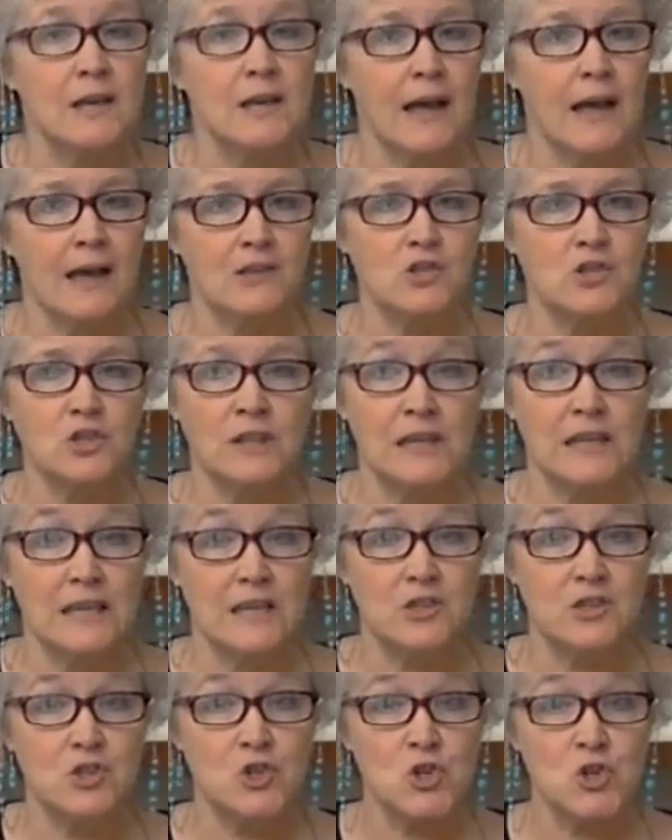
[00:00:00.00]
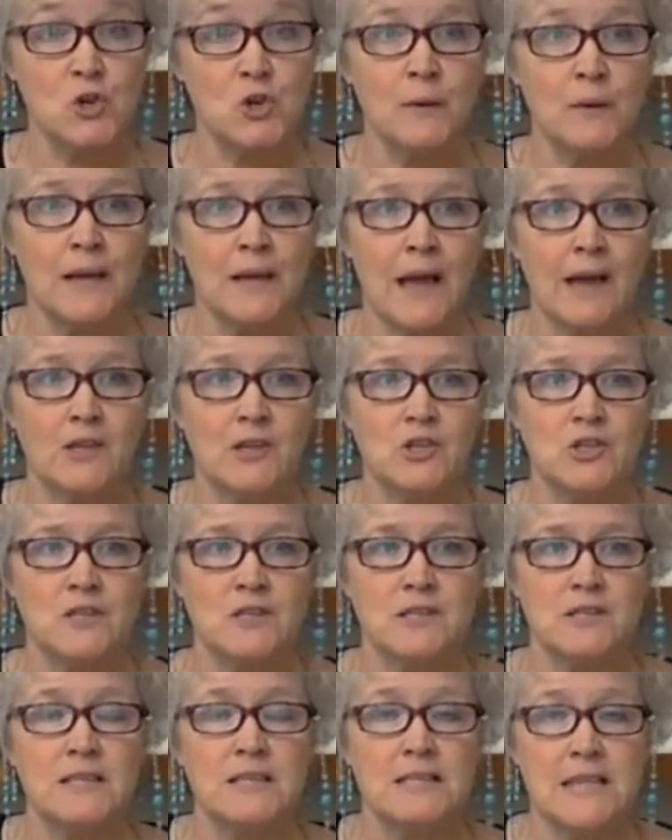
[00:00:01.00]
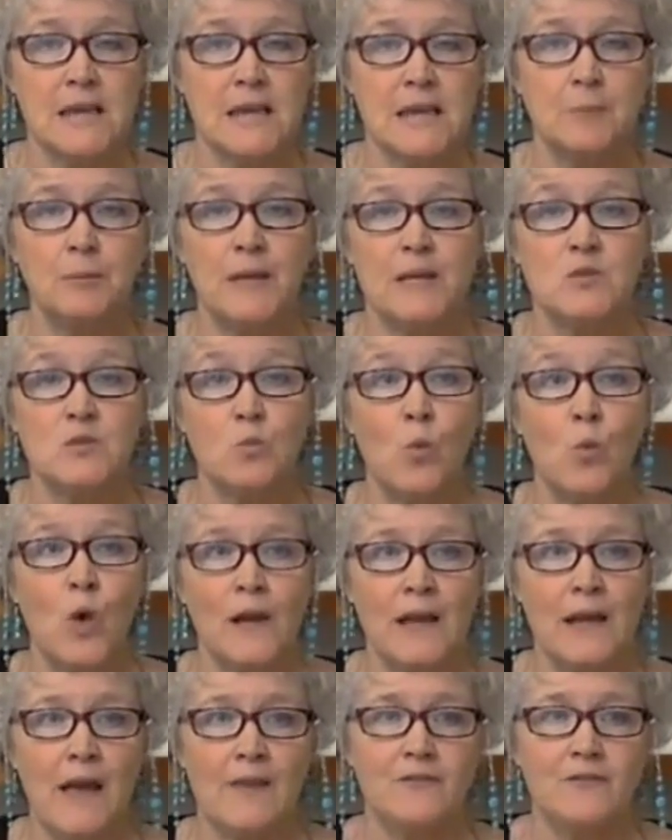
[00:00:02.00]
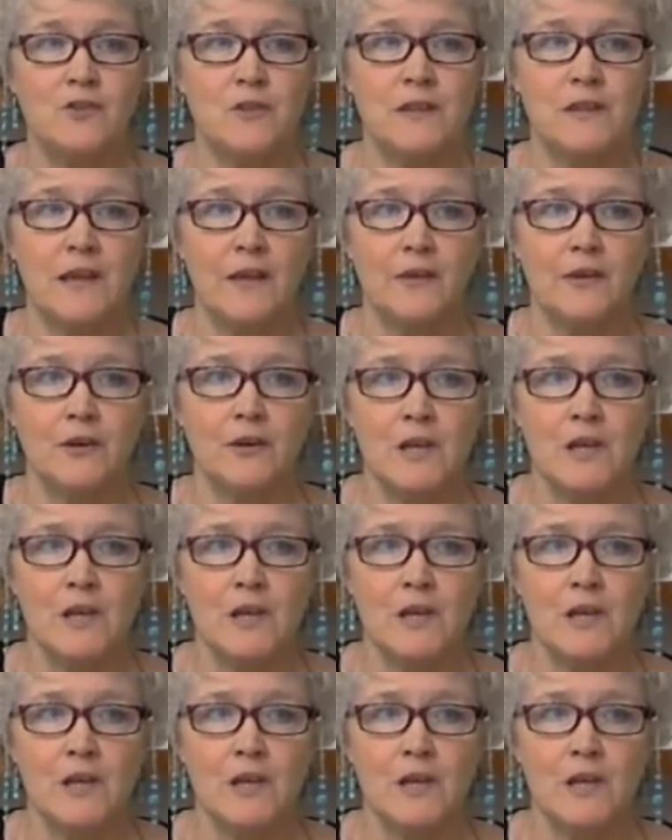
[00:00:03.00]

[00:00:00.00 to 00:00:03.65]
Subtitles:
Actually, it's 2 reactions that take place one after the other.